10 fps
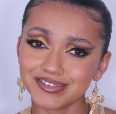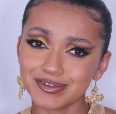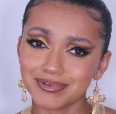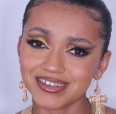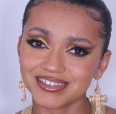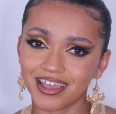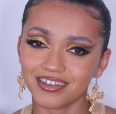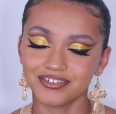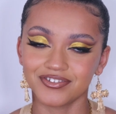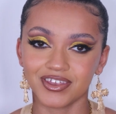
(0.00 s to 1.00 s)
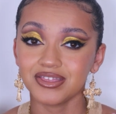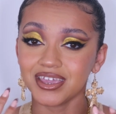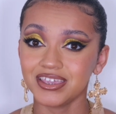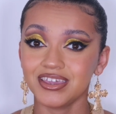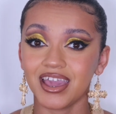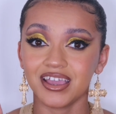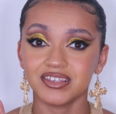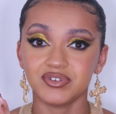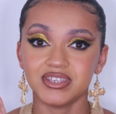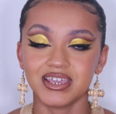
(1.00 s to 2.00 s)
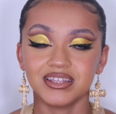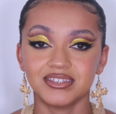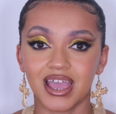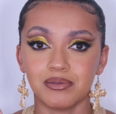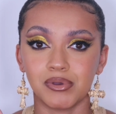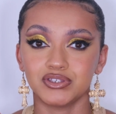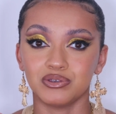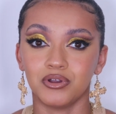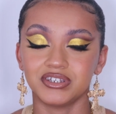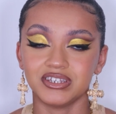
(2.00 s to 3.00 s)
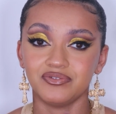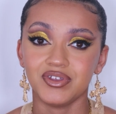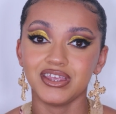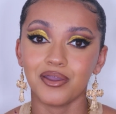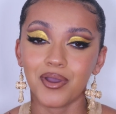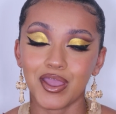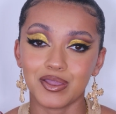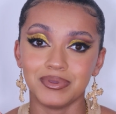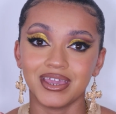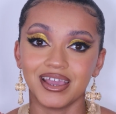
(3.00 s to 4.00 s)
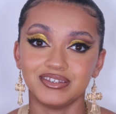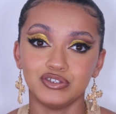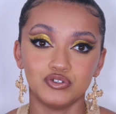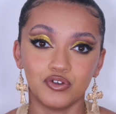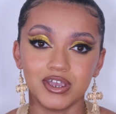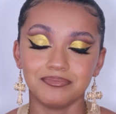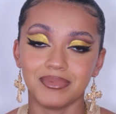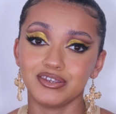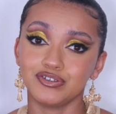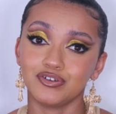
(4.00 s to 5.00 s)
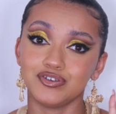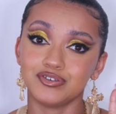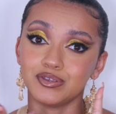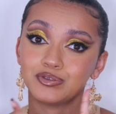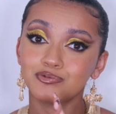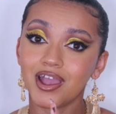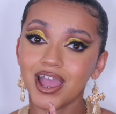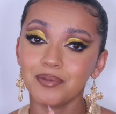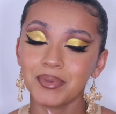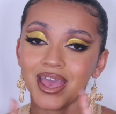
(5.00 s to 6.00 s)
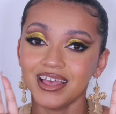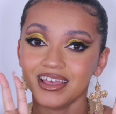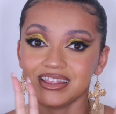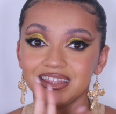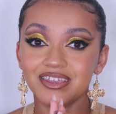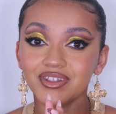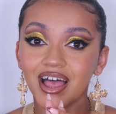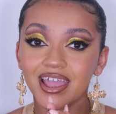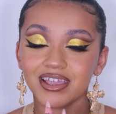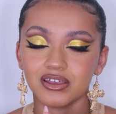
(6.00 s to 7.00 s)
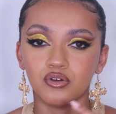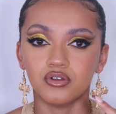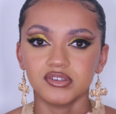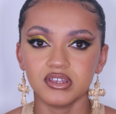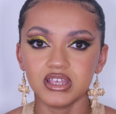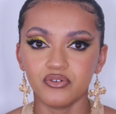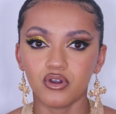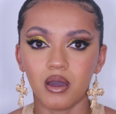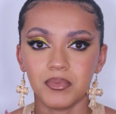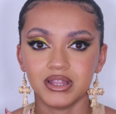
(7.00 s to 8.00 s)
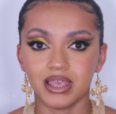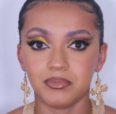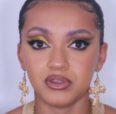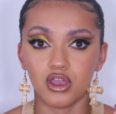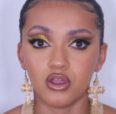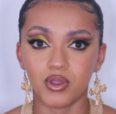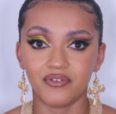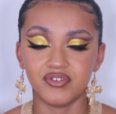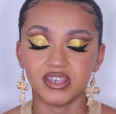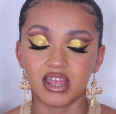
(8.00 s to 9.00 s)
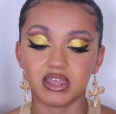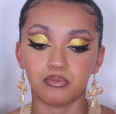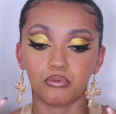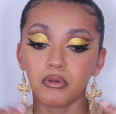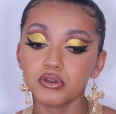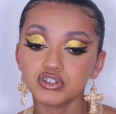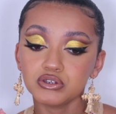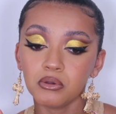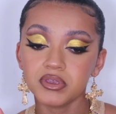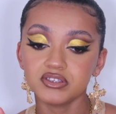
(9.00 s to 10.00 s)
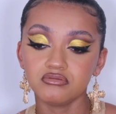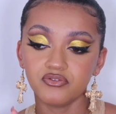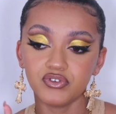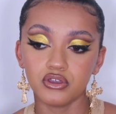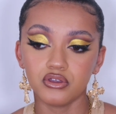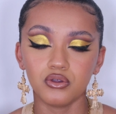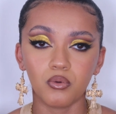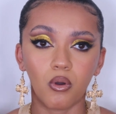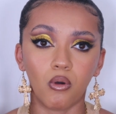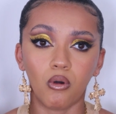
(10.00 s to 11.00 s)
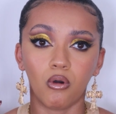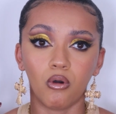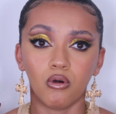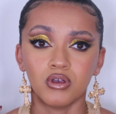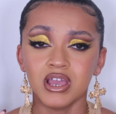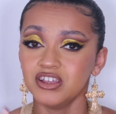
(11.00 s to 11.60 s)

so myself. Thank you guys for taking the time out to watch this video. I hope you guys enjoyed. Make sure you subscribe, leave a like, and also leave a comment. Let me know if there's any products you want me to review or